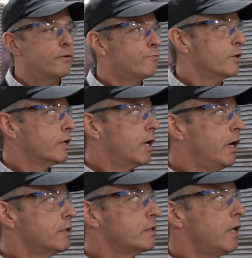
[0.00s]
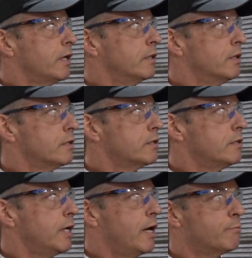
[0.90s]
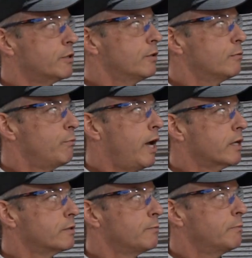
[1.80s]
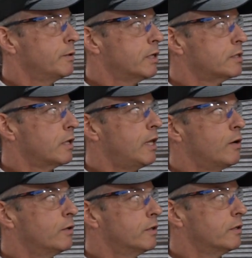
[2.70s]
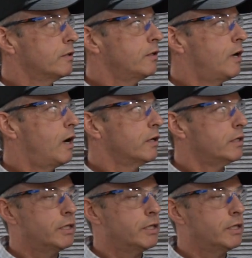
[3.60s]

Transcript: For cuts like this, the absolute maximum that's allowed under the law